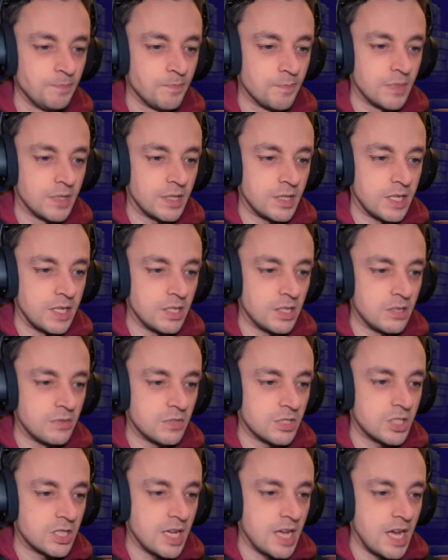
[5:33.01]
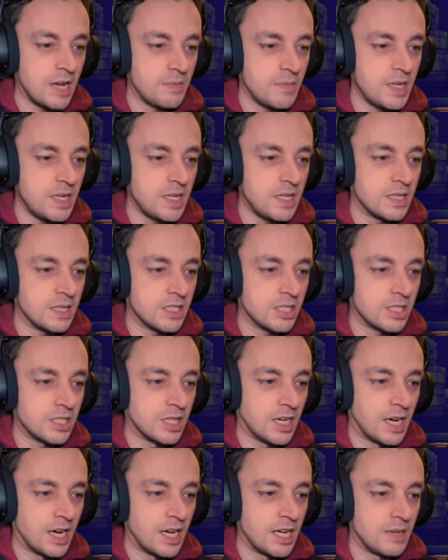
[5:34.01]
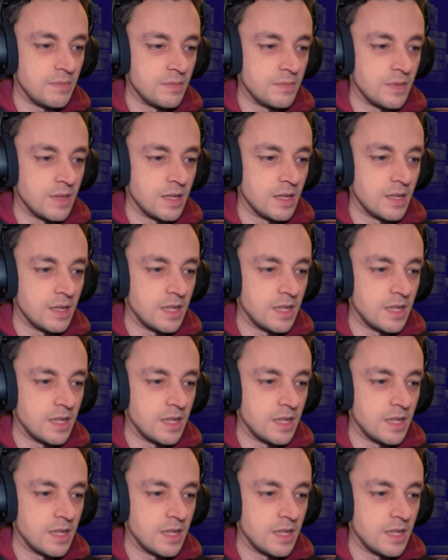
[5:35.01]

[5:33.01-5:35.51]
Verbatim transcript: But they don't scare me this time.